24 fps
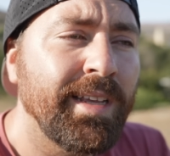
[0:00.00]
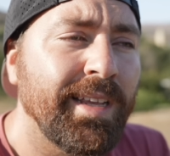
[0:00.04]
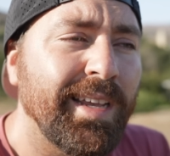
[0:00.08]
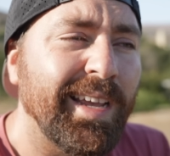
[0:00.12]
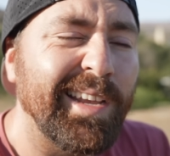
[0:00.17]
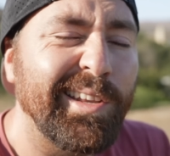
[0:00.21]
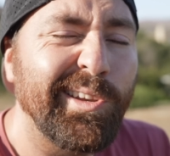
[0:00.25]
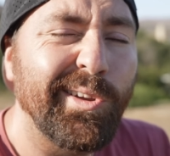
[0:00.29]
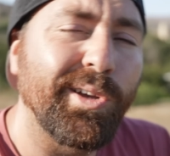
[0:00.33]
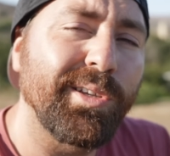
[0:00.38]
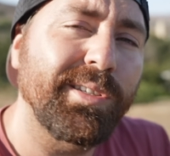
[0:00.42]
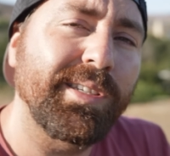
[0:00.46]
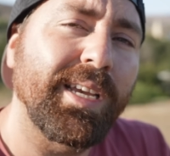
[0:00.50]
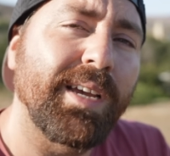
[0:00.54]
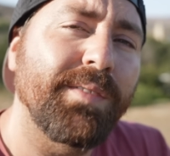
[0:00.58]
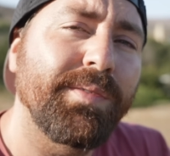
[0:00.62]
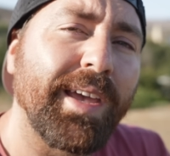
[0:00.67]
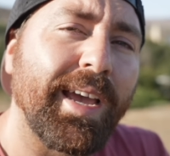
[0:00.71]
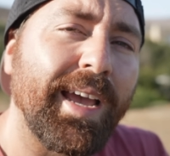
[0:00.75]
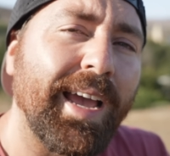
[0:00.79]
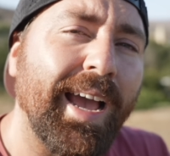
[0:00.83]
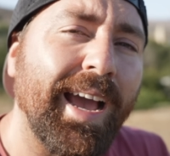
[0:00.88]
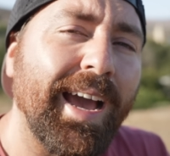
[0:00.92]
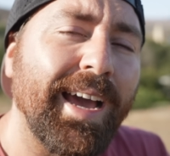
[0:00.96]
And you also have
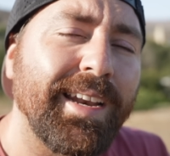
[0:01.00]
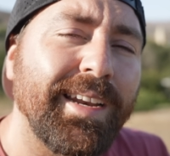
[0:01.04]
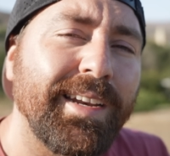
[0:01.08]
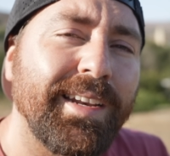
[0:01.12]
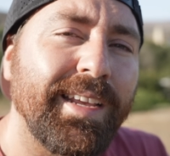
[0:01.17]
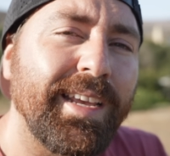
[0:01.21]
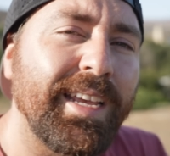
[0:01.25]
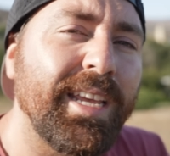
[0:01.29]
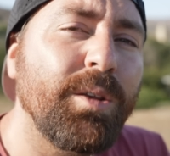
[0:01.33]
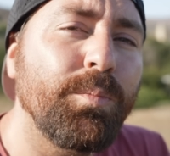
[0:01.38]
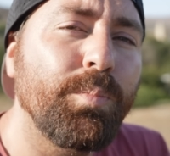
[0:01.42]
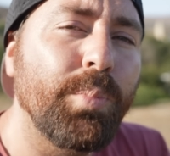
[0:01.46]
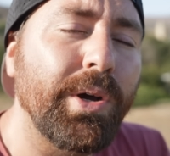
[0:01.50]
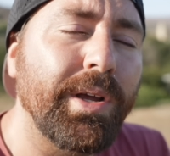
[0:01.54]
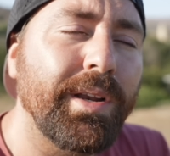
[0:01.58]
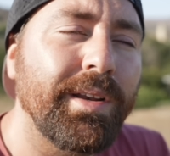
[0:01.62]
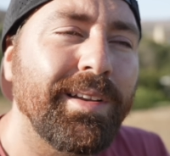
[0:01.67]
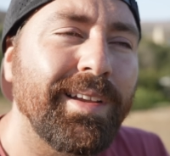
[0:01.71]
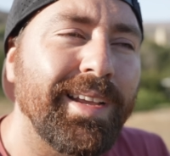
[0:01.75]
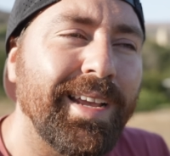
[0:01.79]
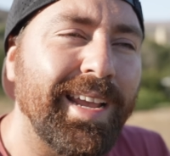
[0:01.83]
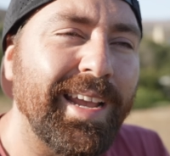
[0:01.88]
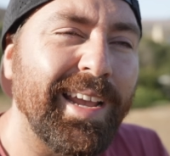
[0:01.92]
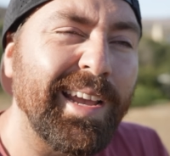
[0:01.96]
that added input
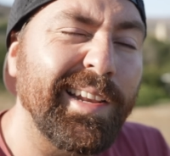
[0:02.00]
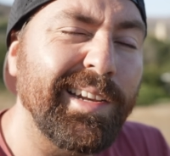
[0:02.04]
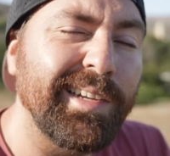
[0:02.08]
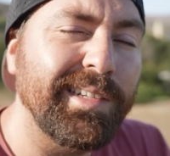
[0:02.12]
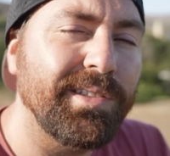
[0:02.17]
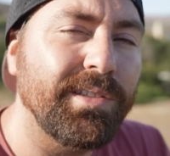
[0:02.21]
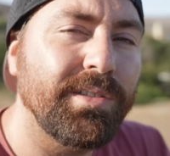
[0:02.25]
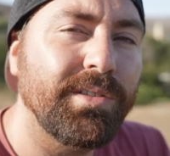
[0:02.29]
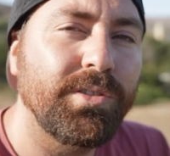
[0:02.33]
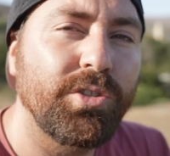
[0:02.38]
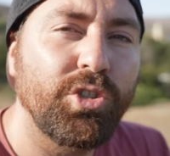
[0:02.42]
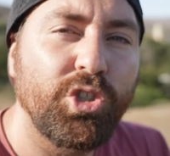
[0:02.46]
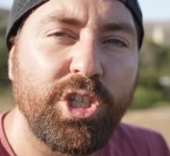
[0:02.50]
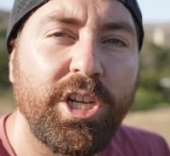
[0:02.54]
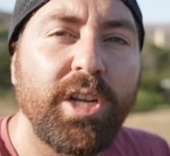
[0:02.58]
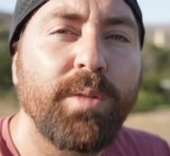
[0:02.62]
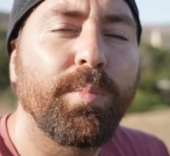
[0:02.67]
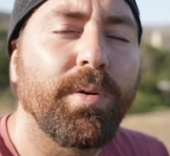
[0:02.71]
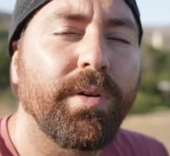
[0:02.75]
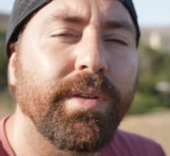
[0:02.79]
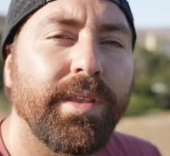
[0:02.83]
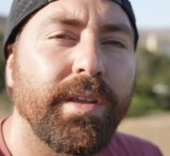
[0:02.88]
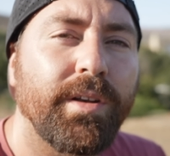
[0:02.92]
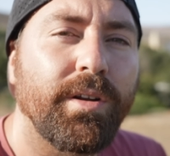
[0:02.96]
and it's
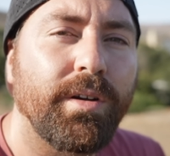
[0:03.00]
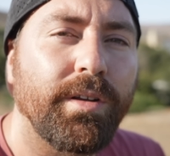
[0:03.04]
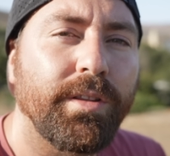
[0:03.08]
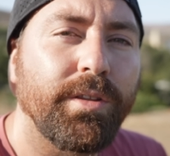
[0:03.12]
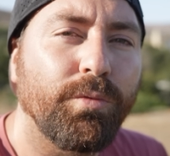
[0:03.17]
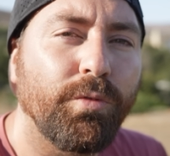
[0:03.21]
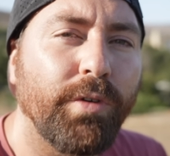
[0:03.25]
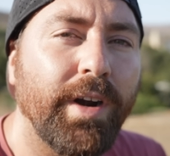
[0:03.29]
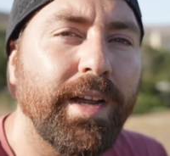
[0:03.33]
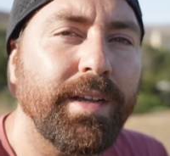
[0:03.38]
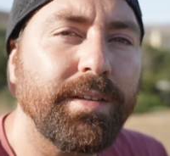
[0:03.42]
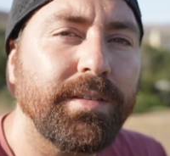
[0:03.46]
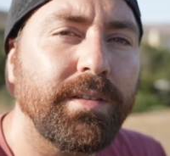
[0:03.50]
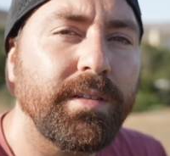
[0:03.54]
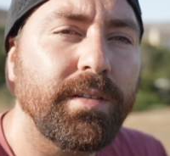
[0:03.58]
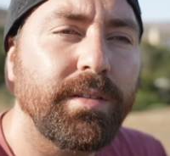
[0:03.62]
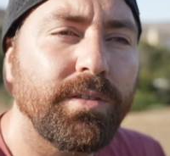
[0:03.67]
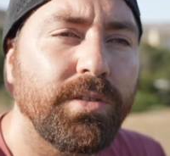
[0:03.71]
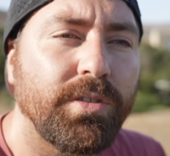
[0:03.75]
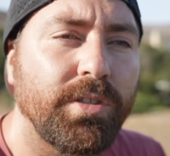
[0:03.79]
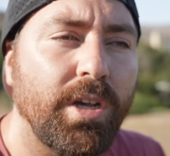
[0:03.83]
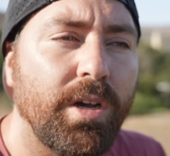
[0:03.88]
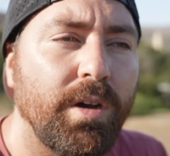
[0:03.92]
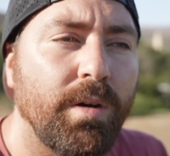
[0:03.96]
cheaper than all the rest.
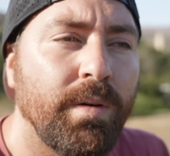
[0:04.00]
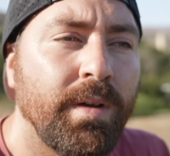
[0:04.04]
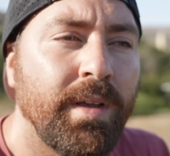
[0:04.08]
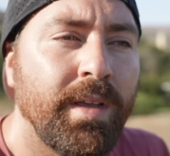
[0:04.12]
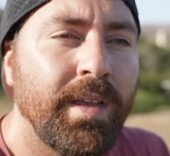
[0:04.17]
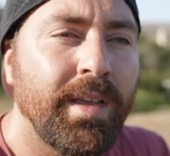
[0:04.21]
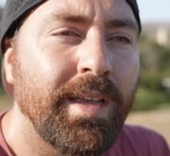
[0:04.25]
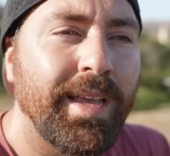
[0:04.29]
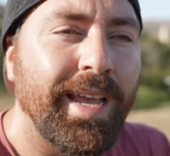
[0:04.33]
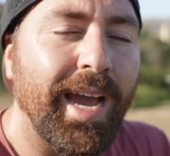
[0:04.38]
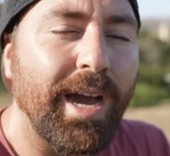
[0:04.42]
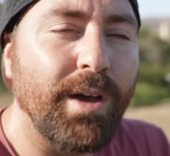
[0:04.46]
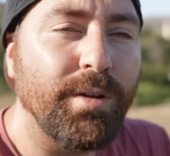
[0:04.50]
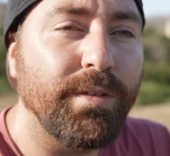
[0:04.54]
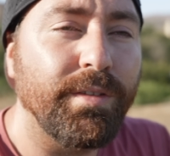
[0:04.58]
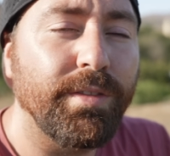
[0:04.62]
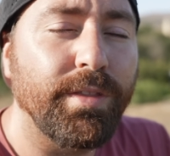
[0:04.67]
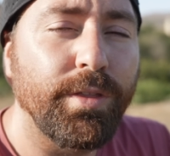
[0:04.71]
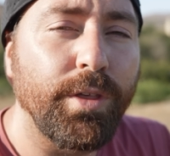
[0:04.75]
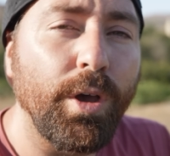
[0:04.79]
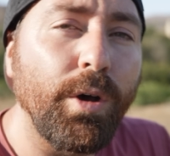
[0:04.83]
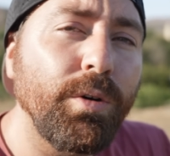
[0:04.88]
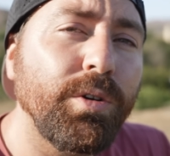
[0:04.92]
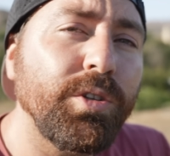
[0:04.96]
So out of
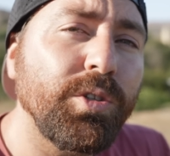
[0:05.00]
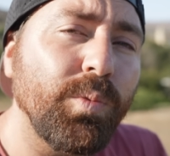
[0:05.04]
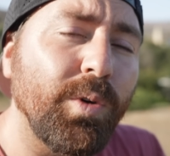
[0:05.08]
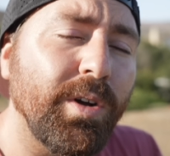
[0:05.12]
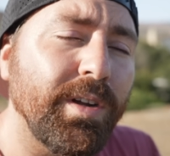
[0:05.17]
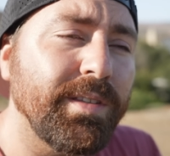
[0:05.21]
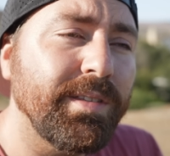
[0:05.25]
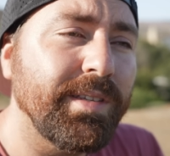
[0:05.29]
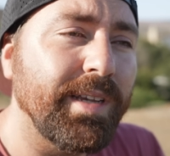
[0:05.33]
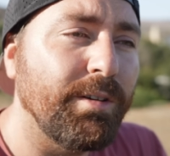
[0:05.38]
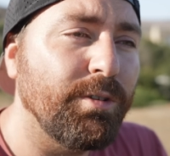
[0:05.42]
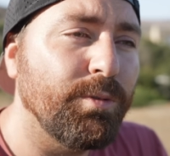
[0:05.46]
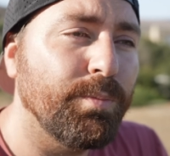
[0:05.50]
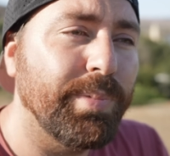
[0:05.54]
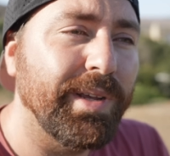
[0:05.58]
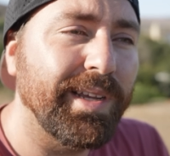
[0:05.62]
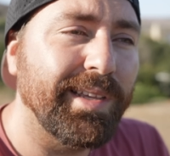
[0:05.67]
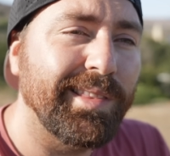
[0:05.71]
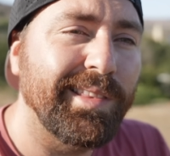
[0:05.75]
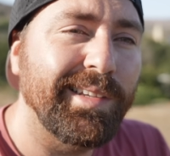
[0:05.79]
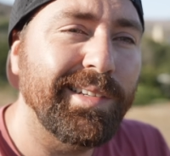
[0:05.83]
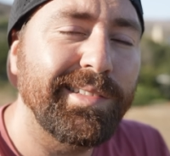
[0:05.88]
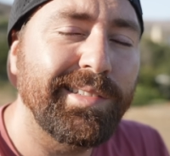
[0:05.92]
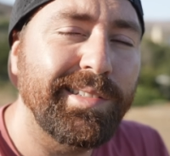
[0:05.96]
those ones, I would
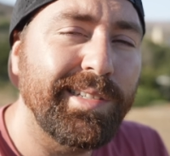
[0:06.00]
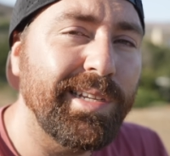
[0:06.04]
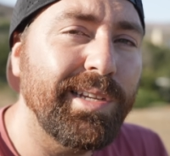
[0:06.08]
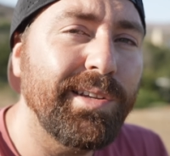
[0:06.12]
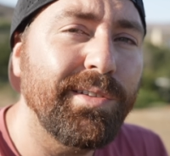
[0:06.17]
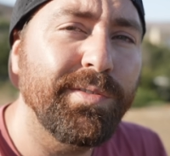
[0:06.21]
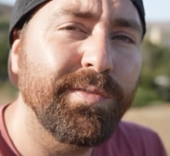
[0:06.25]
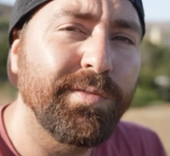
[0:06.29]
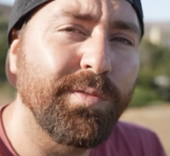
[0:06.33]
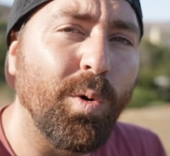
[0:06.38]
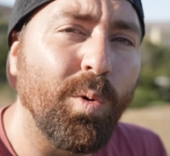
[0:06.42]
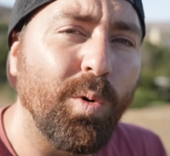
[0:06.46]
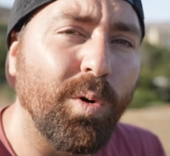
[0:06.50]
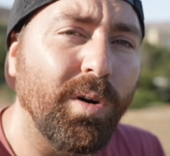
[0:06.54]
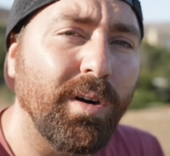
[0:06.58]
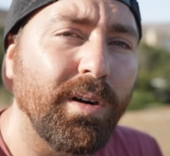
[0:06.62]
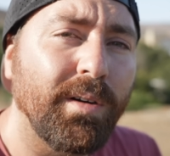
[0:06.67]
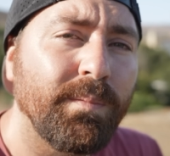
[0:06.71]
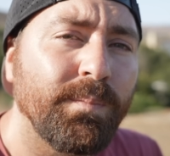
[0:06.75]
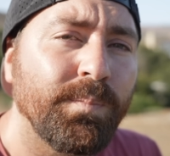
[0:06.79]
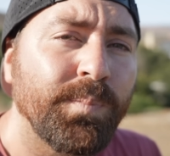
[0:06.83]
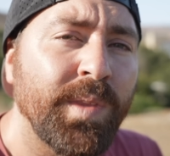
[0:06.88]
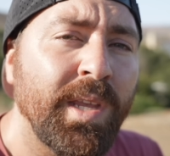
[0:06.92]
pick the D four.